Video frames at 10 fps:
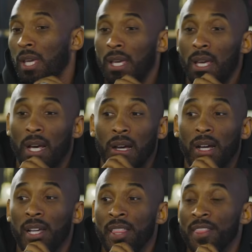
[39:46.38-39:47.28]

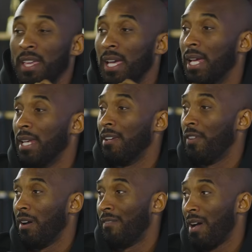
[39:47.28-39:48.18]
then
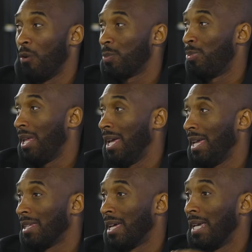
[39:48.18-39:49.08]
if I was
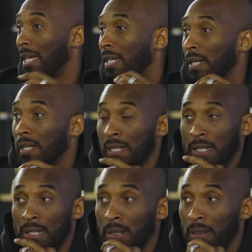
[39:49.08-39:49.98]
playing like
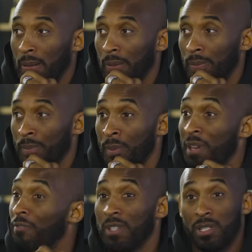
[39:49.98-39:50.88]

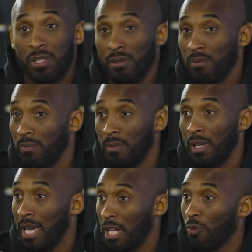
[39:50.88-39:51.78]
Memphis
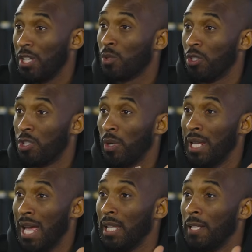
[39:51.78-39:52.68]
and got to wrestle with Tony
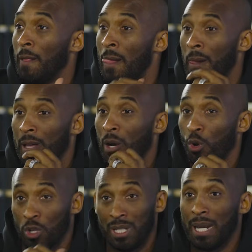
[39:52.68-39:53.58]
Allen, I
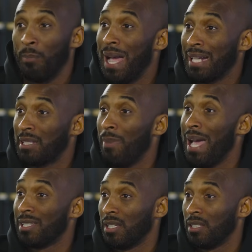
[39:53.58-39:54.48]
work on a lot of
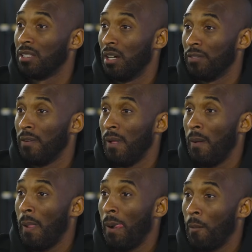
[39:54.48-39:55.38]
back-to-basket stuff,
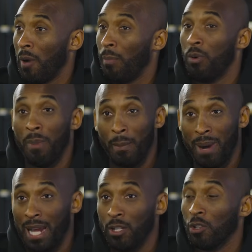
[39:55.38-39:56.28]
right? Putting my
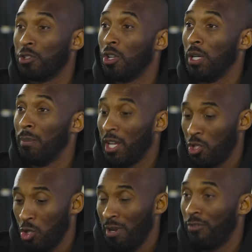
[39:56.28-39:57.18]
body on Tony, making
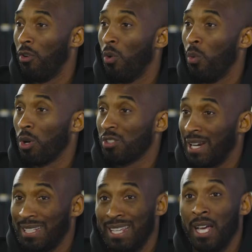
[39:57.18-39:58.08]
sure my foot works
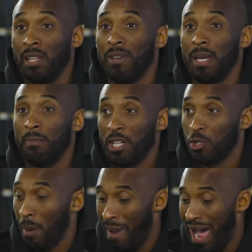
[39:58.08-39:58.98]
right to elevate, make
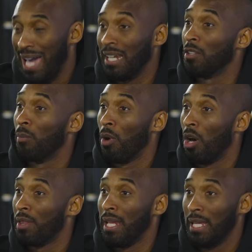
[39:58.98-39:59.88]
sure I'm hiding the
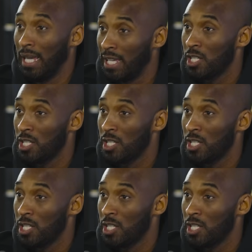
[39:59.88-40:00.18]
ball that he can't